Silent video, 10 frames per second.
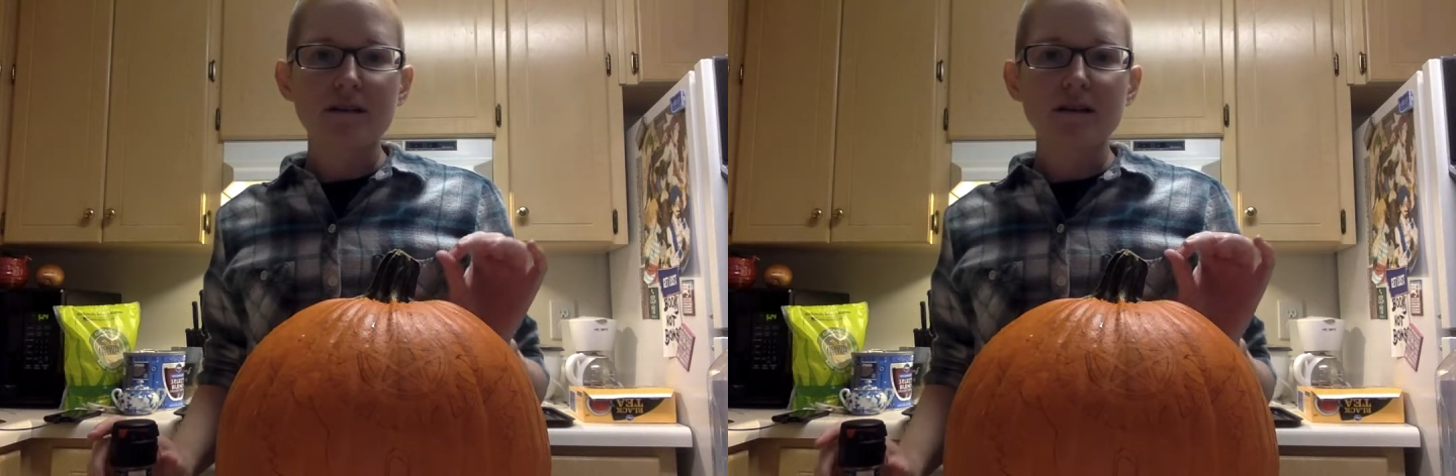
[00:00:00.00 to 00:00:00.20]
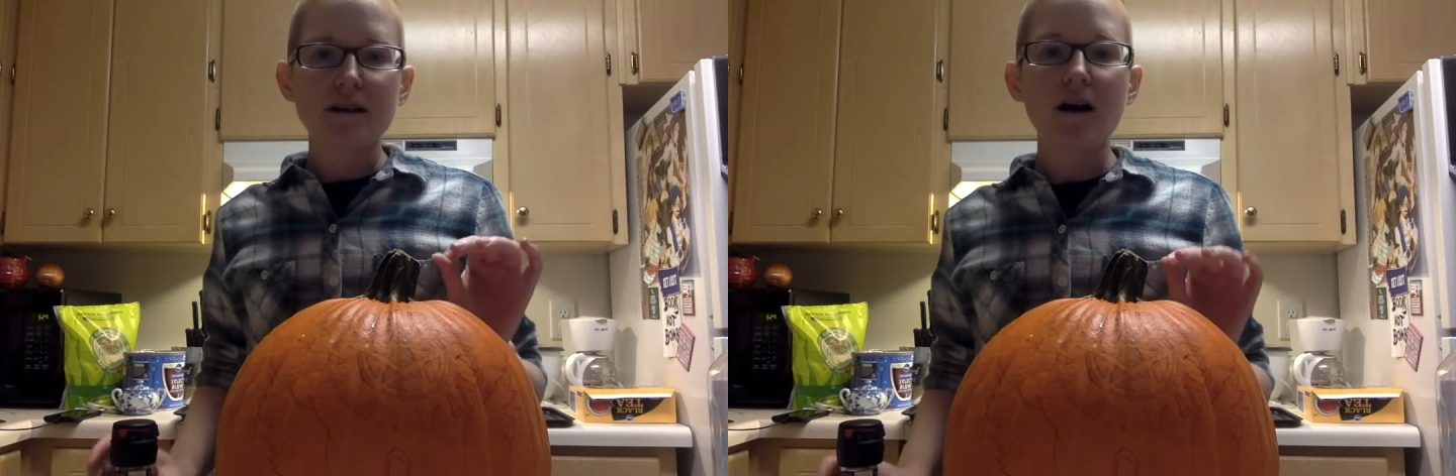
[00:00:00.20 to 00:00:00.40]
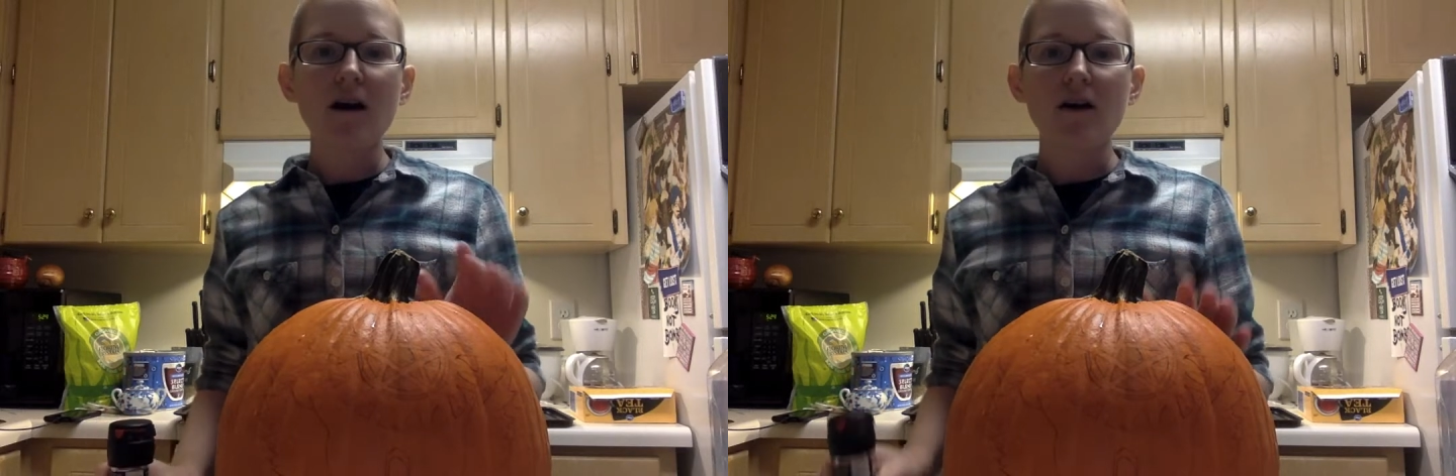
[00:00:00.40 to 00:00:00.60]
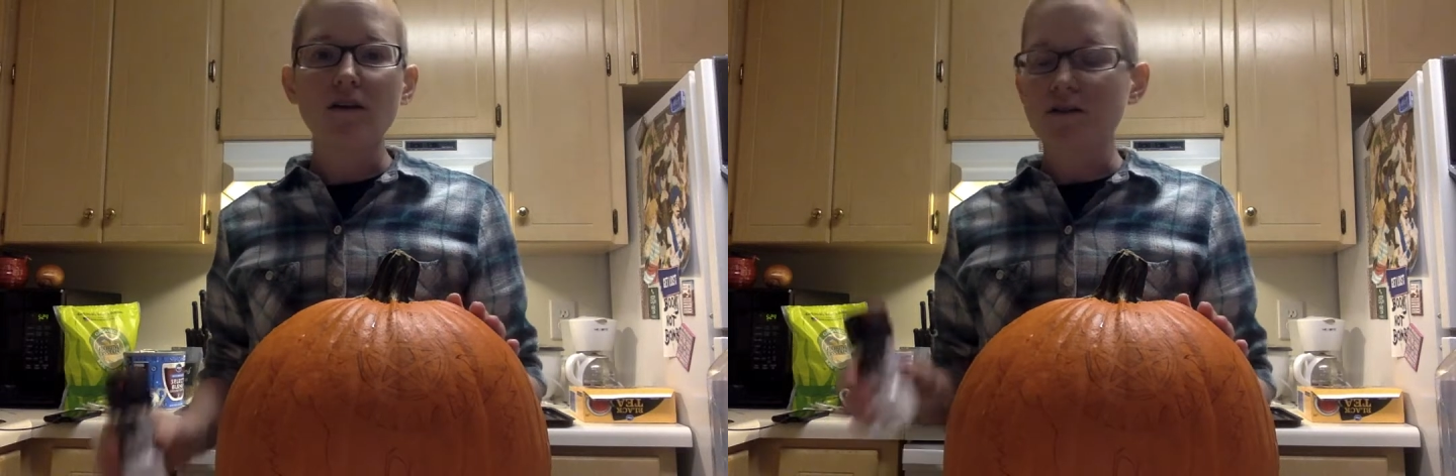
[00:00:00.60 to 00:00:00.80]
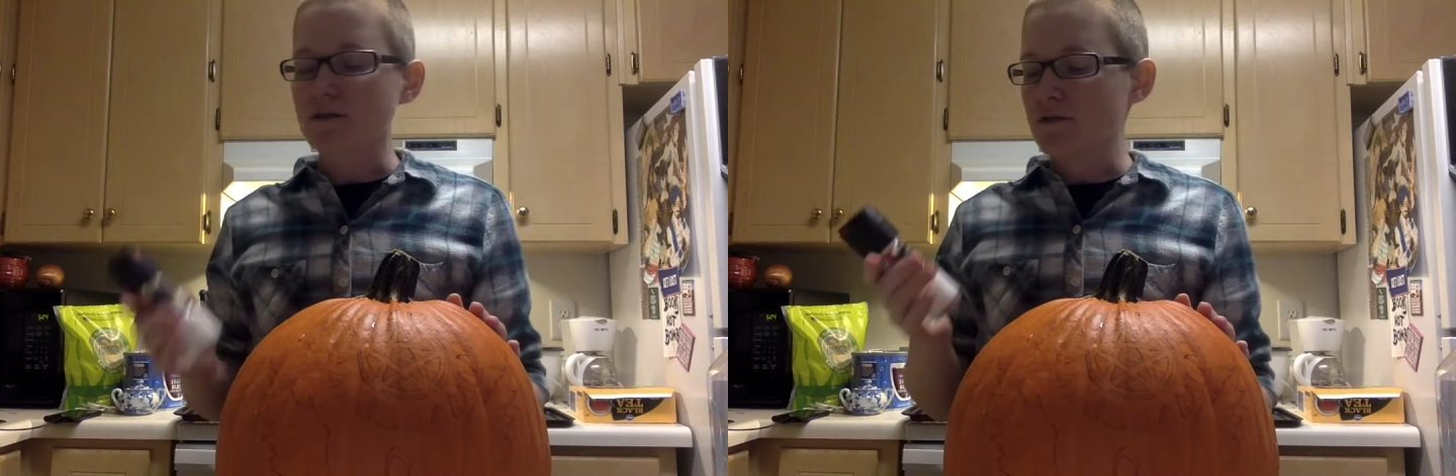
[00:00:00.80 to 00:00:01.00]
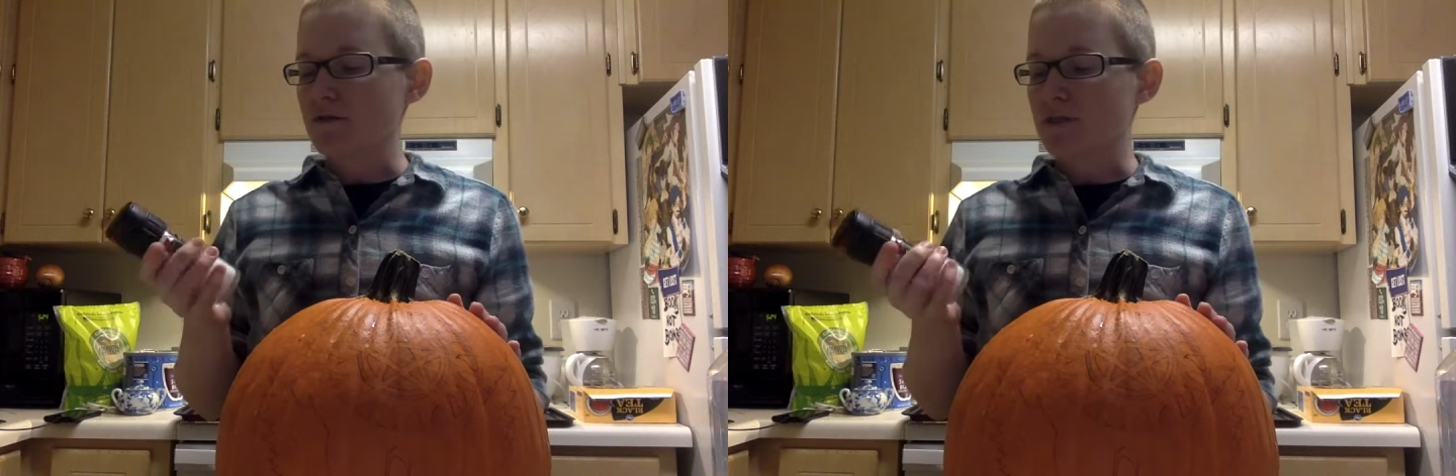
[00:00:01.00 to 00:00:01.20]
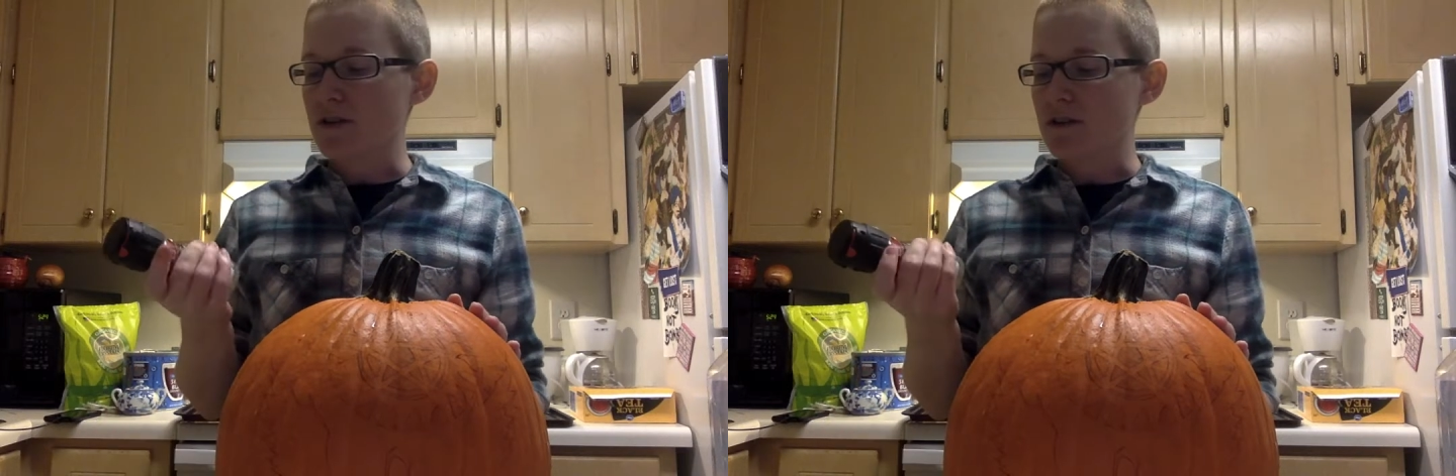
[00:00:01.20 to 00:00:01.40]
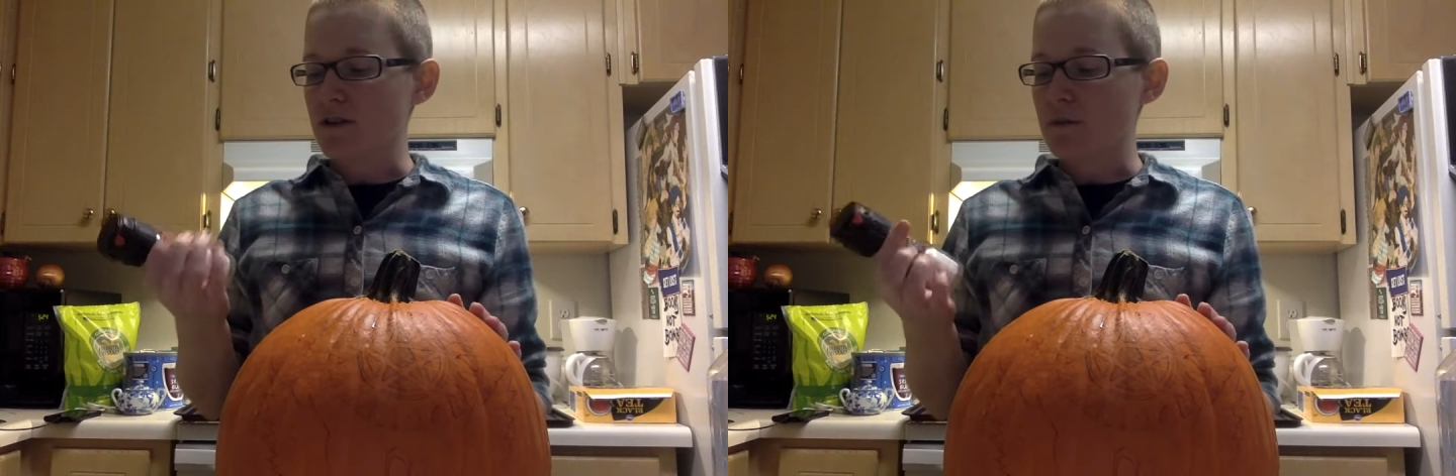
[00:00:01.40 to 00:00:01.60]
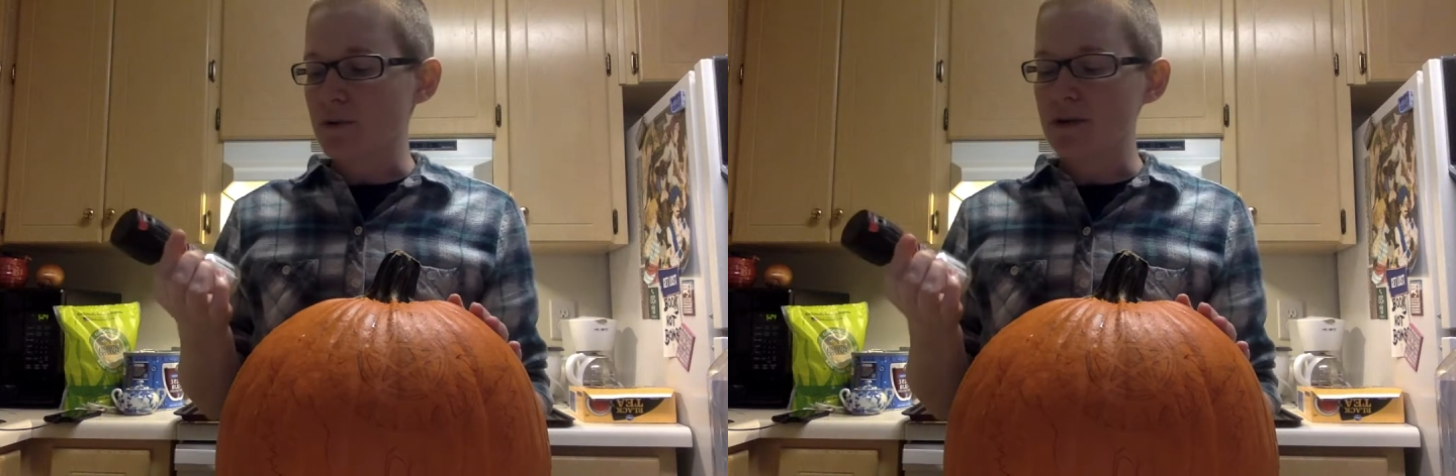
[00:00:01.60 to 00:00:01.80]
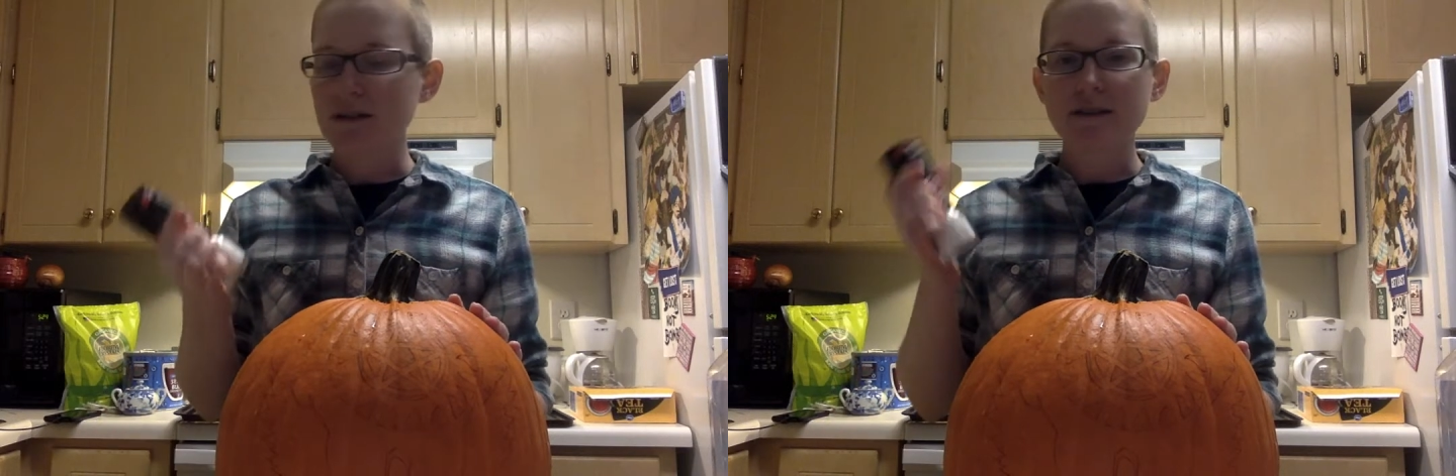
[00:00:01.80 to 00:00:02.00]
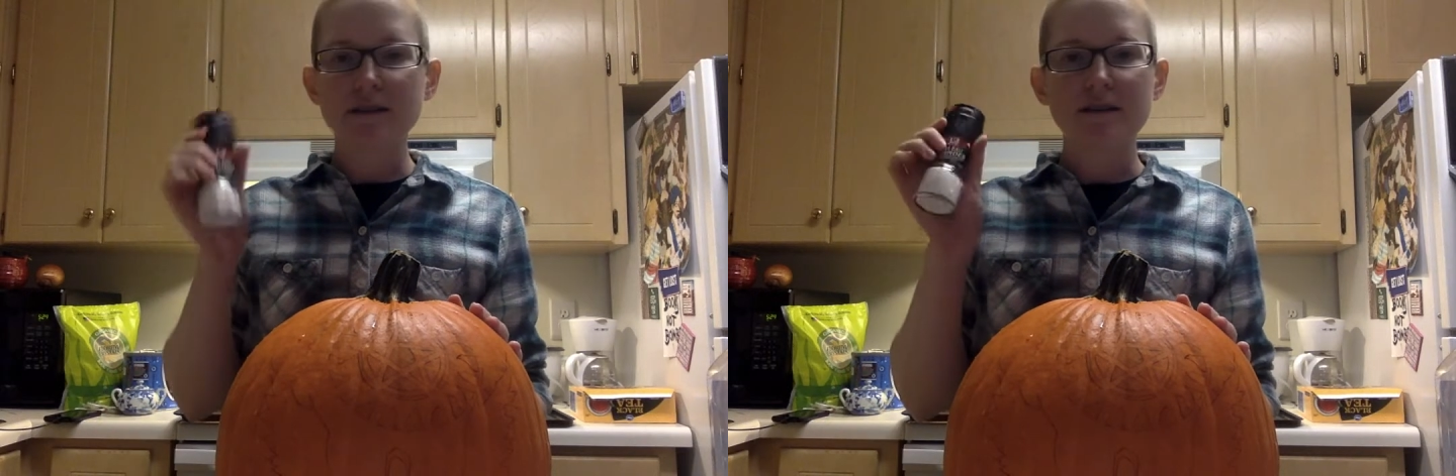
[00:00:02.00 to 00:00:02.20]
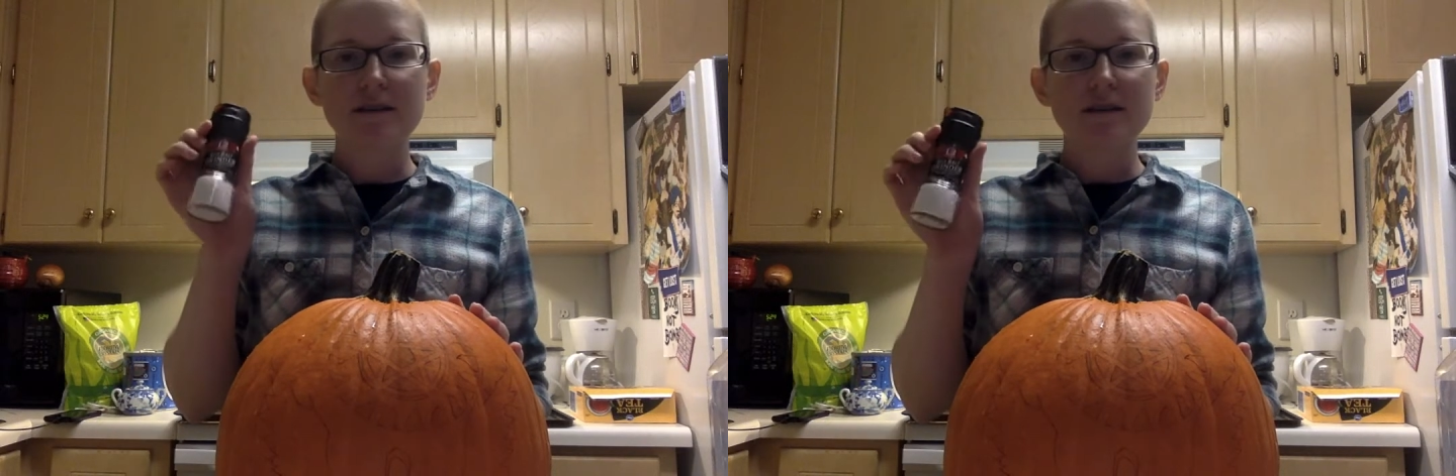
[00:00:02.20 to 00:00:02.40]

calls for you to put